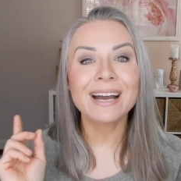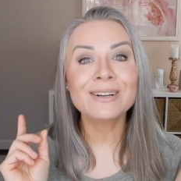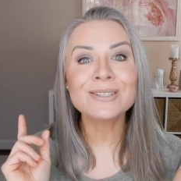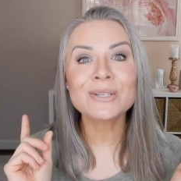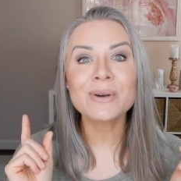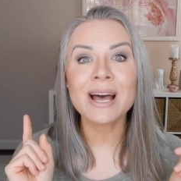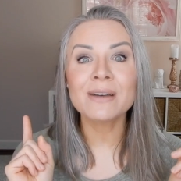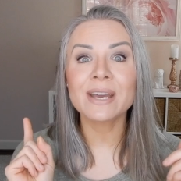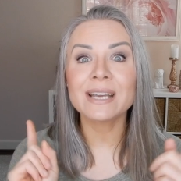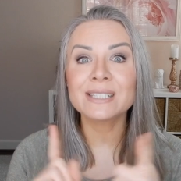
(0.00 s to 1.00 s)
I also
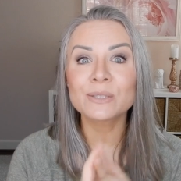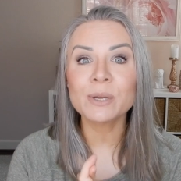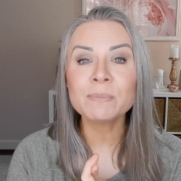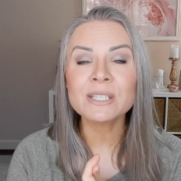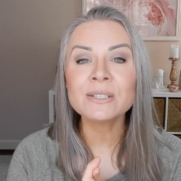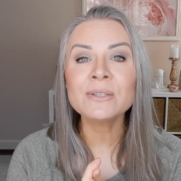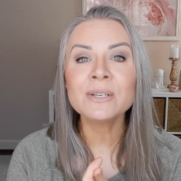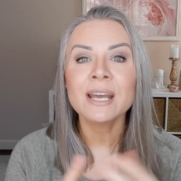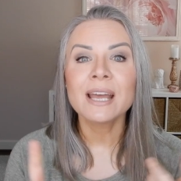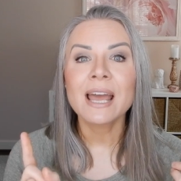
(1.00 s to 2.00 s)
have a swimsuit
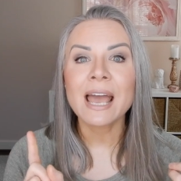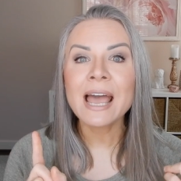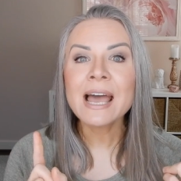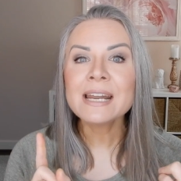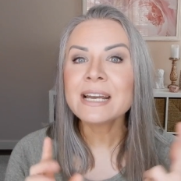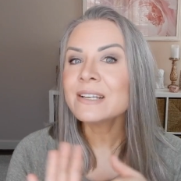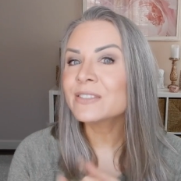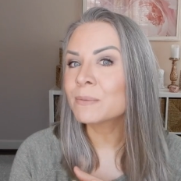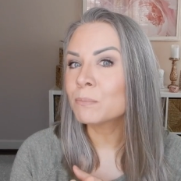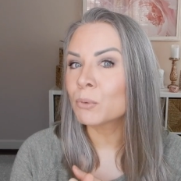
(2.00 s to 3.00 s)
and I have
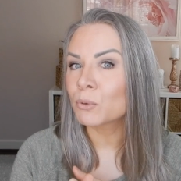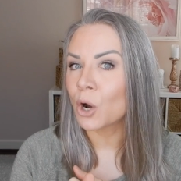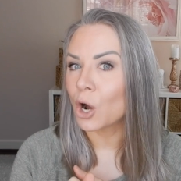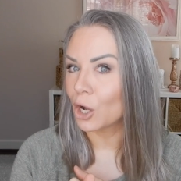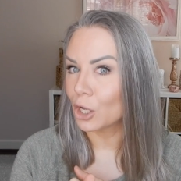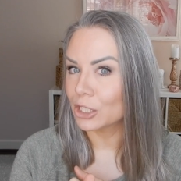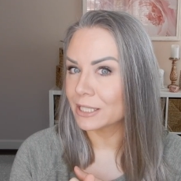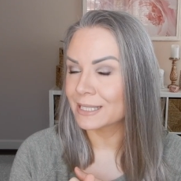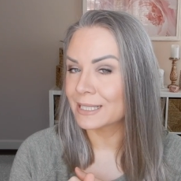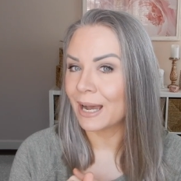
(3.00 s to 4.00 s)
some
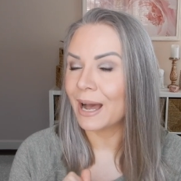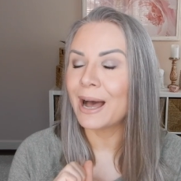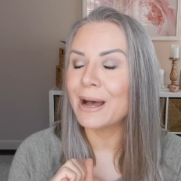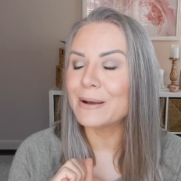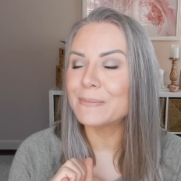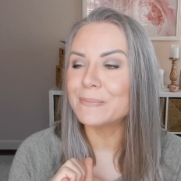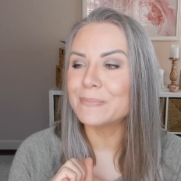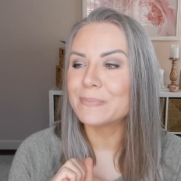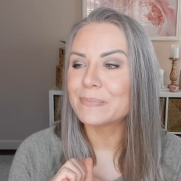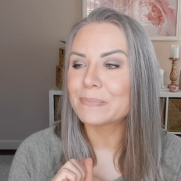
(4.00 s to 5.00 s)
bras.
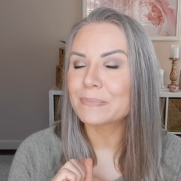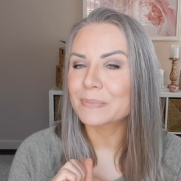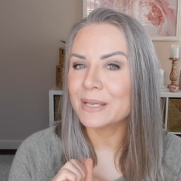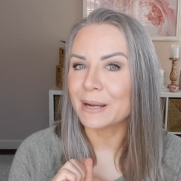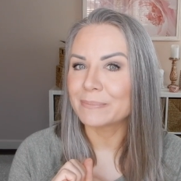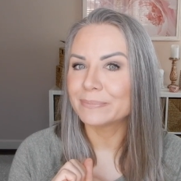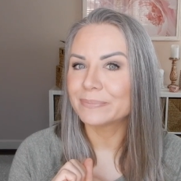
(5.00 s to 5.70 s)
Um, yeah.